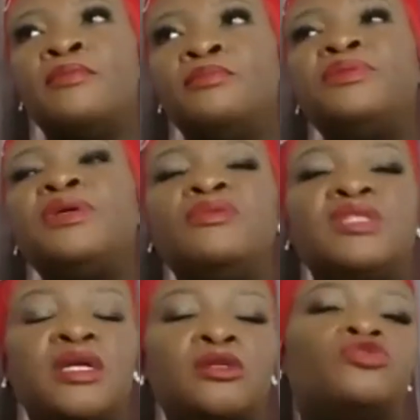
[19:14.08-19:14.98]
people
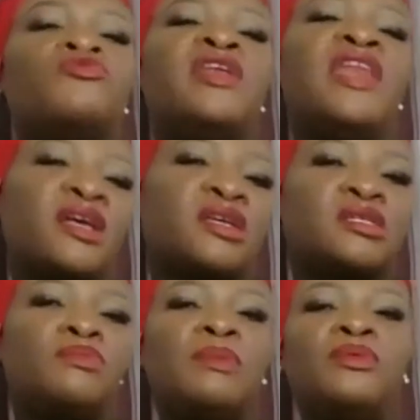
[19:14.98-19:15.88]
tend to
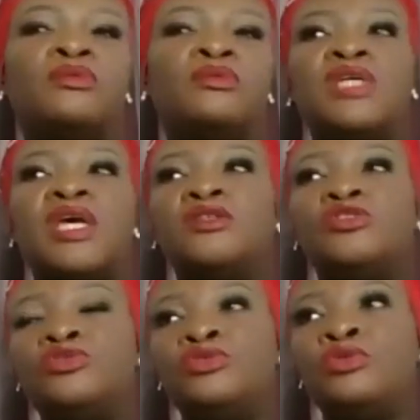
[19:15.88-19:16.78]
relax. People tend
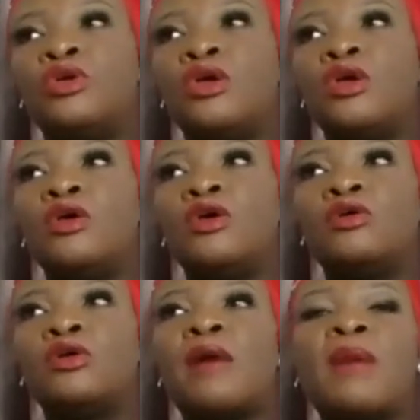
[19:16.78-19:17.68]
to
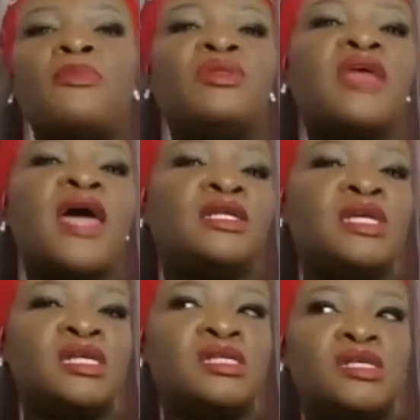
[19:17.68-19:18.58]
come up with
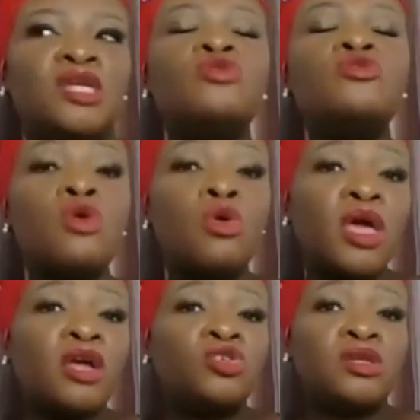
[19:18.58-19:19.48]
ideas and say,
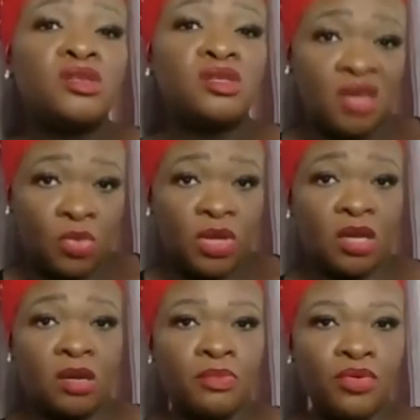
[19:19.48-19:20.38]
actually, this is how we
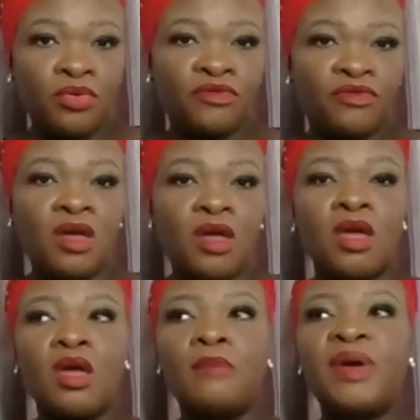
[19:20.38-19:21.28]
can improve.
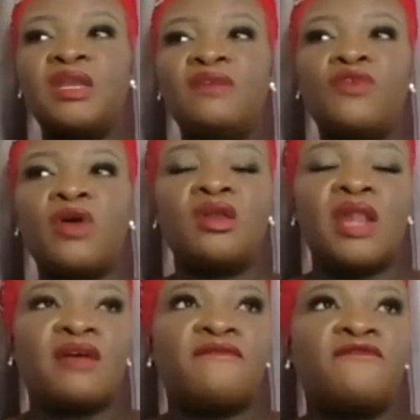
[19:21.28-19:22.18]
But if you're in
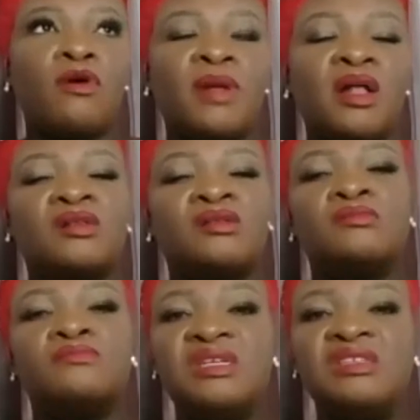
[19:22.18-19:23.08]
like a
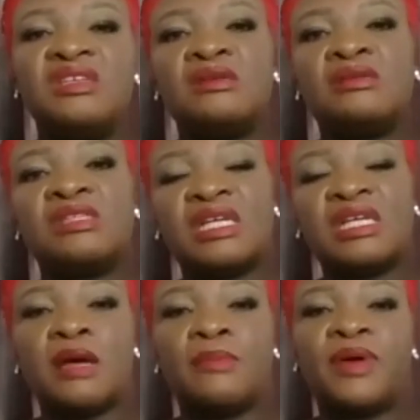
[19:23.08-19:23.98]
formal meeting
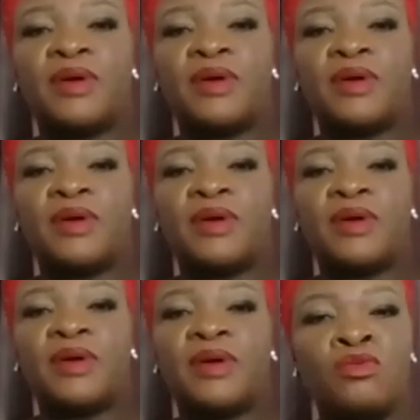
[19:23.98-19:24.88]
setup kind of
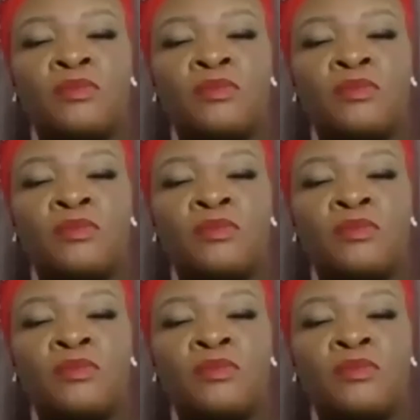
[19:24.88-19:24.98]
boardroom,